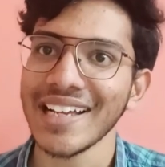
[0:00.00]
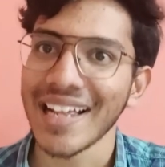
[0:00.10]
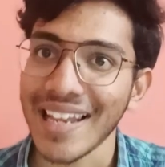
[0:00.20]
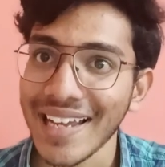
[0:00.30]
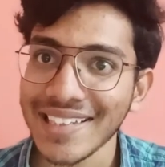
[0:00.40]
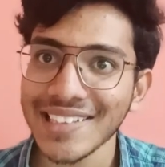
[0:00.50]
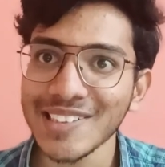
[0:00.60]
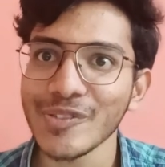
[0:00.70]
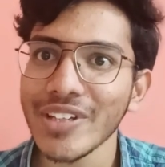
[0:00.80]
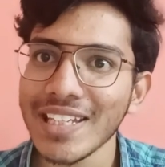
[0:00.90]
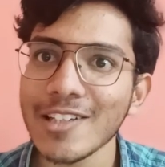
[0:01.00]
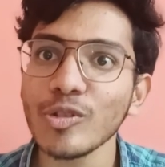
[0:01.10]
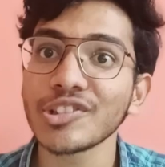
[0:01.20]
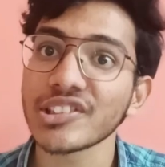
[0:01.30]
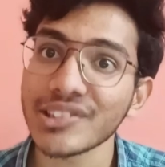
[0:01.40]
Like this we
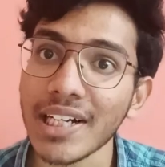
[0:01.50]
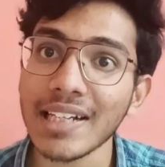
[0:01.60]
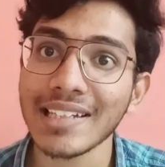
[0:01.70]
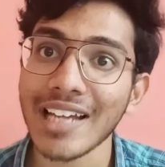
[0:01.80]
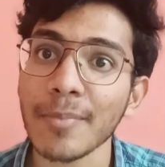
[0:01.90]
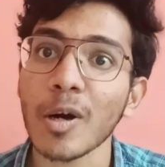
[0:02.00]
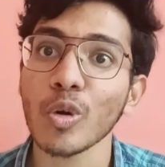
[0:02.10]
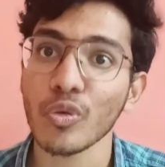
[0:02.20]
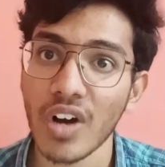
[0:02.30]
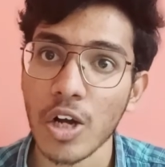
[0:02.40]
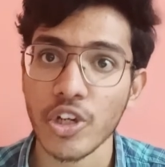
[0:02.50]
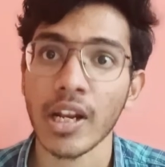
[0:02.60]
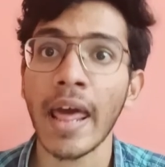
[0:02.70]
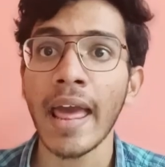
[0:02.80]
use set timeout function.